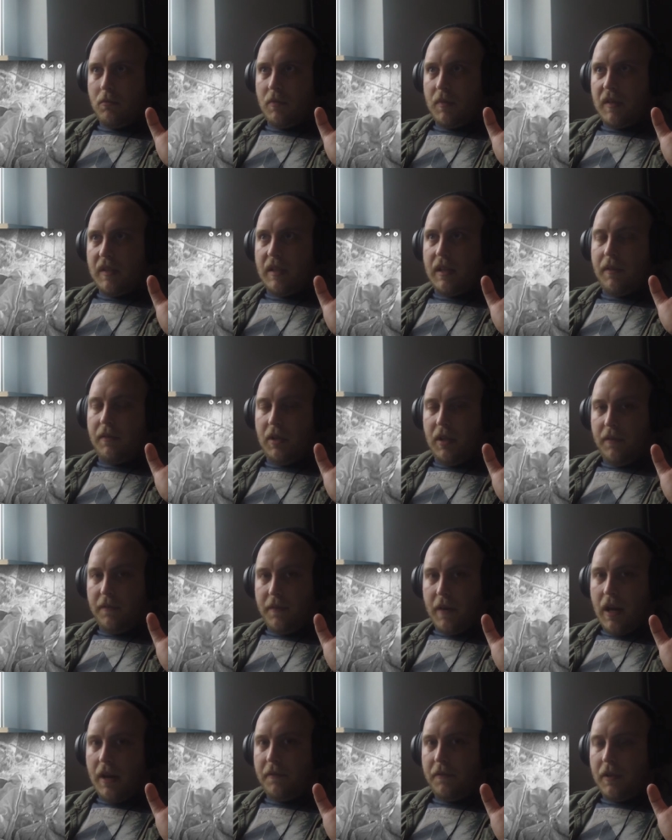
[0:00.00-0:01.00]

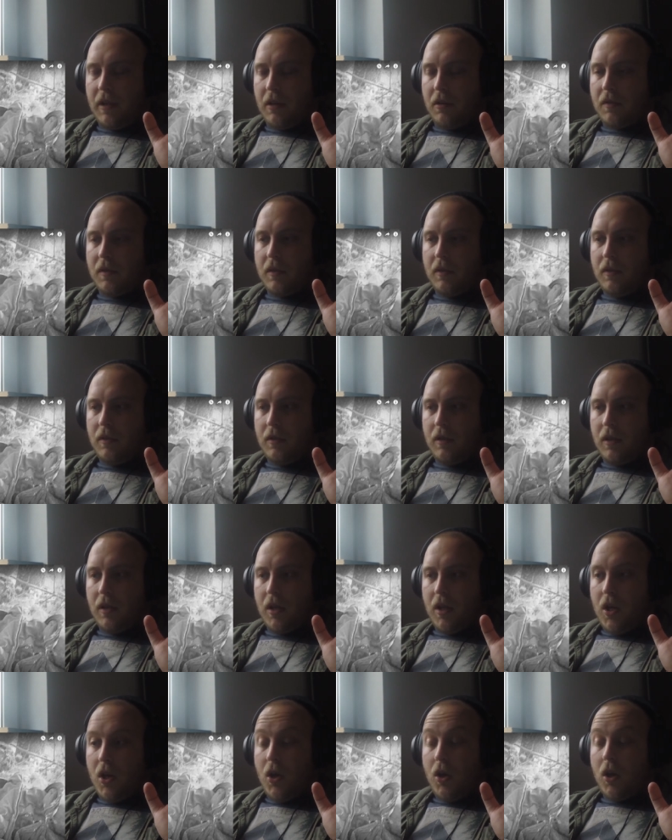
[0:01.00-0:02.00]
75,000,
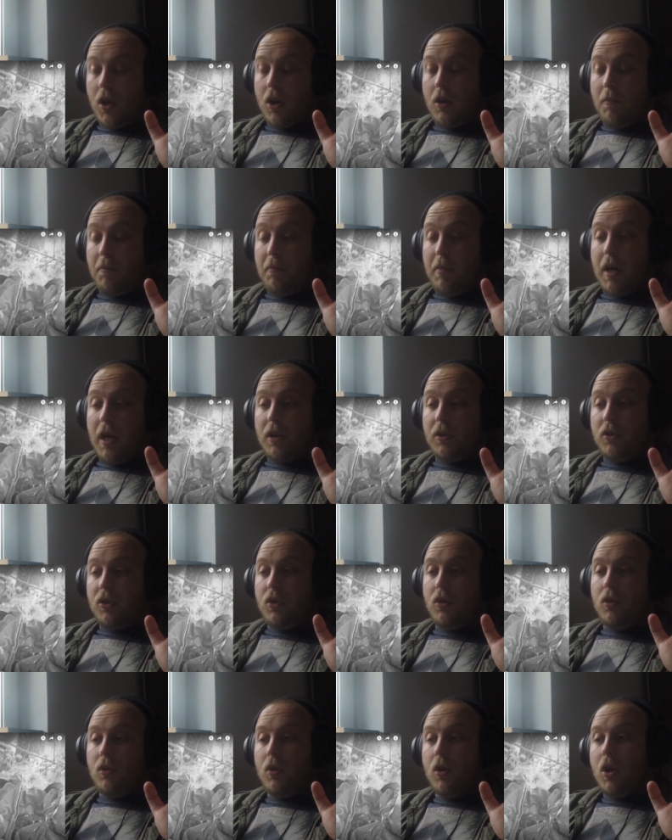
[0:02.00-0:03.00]
compared
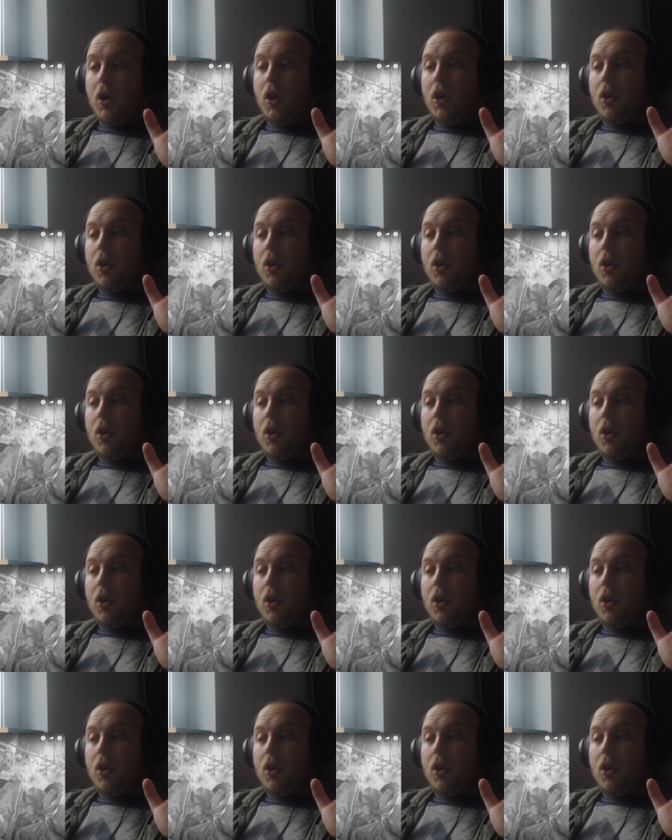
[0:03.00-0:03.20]
to